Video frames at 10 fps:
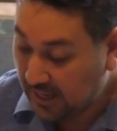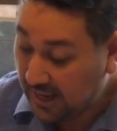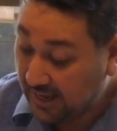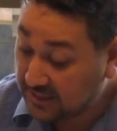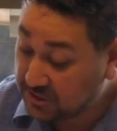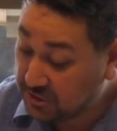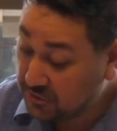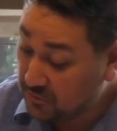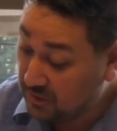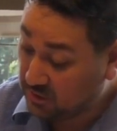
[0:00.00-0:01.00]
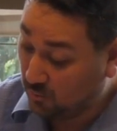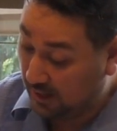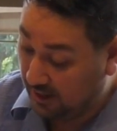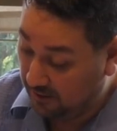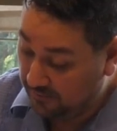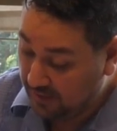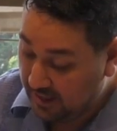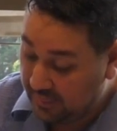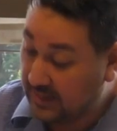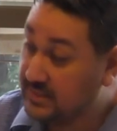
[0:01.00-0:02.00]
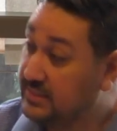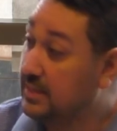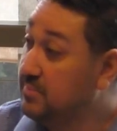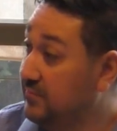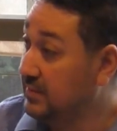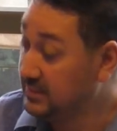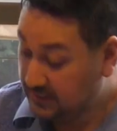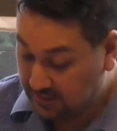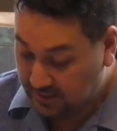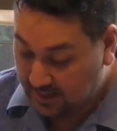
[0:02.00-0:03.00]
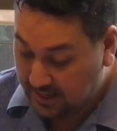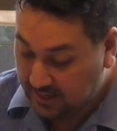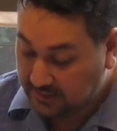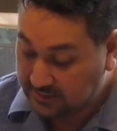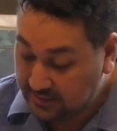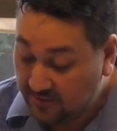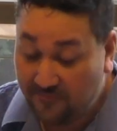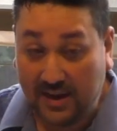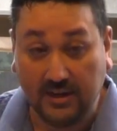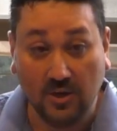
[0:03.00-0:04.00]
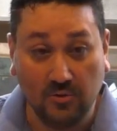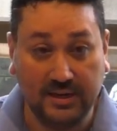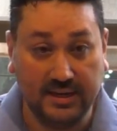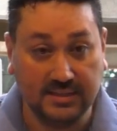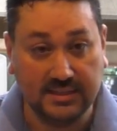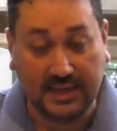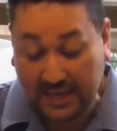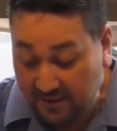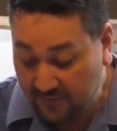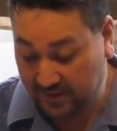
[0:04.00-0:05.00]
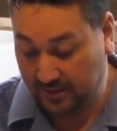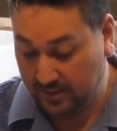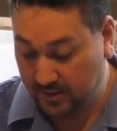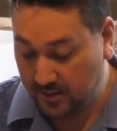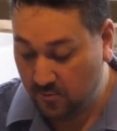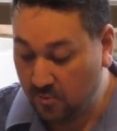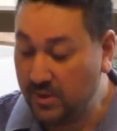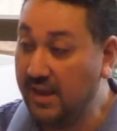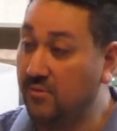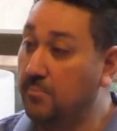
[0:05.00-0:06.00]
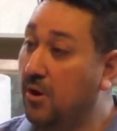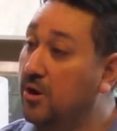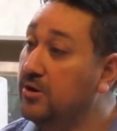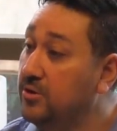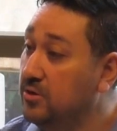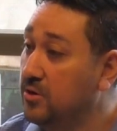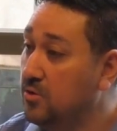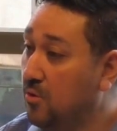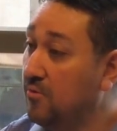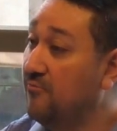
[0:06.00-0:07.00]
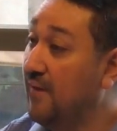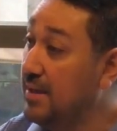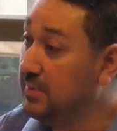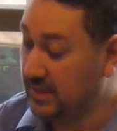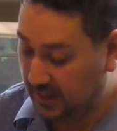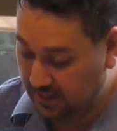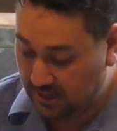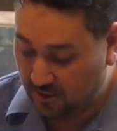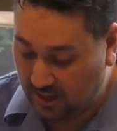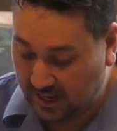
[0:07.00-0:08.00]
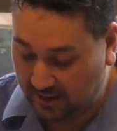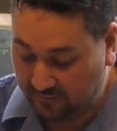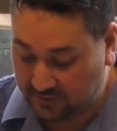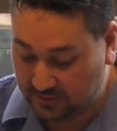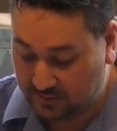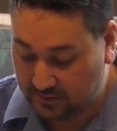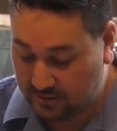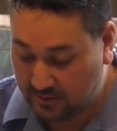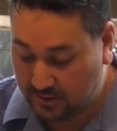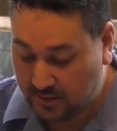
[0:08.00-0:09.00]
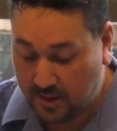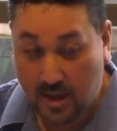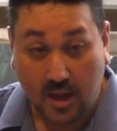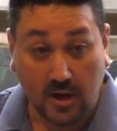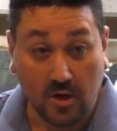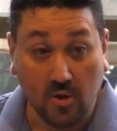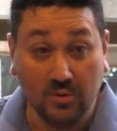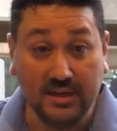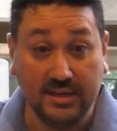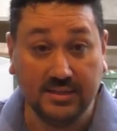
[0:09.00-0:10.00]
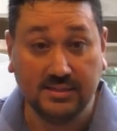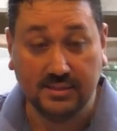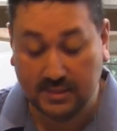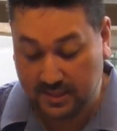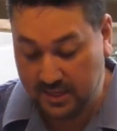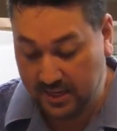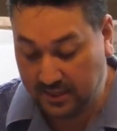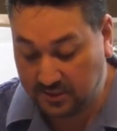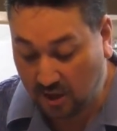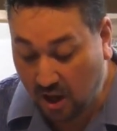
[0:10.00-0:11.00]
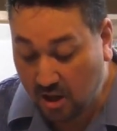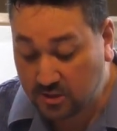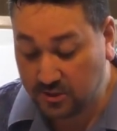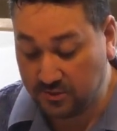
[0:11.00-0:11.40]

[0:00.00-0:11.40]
It is true as well that some of us still find loneliness even when we have a partner or family in our lives. Loneliness is also